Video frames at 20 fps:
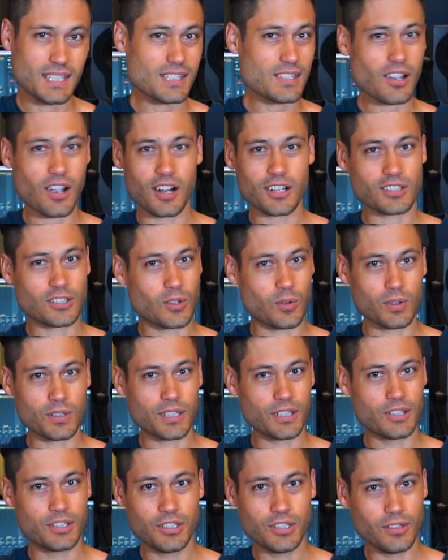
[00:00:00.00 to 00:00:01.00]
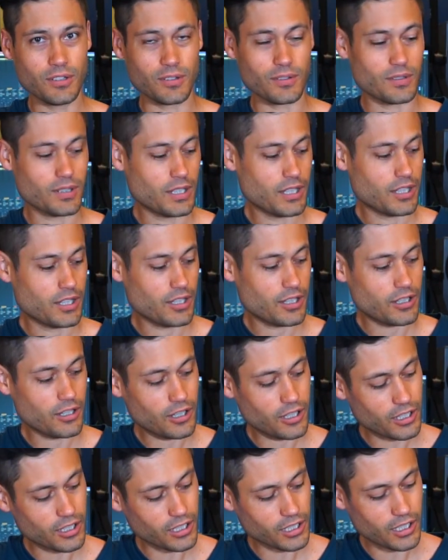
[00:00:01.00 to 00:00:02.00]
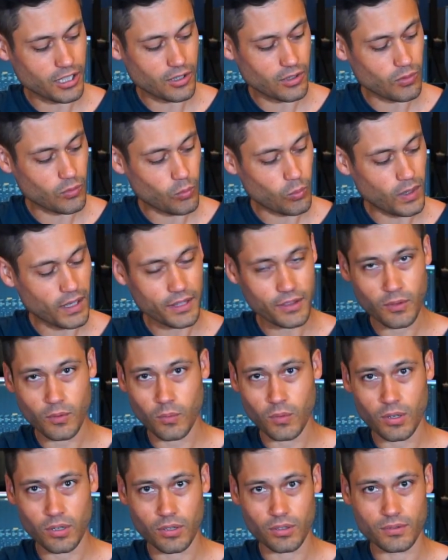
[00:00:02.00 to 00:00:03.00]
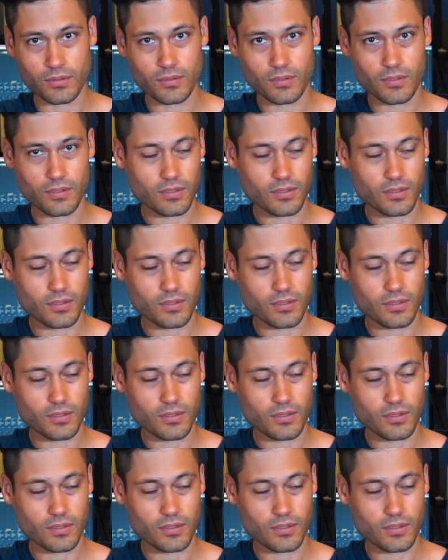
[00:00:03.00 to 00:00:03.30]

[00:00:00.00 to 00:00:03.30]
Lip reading: is a hard chord to do. you're gonna go, what in the world?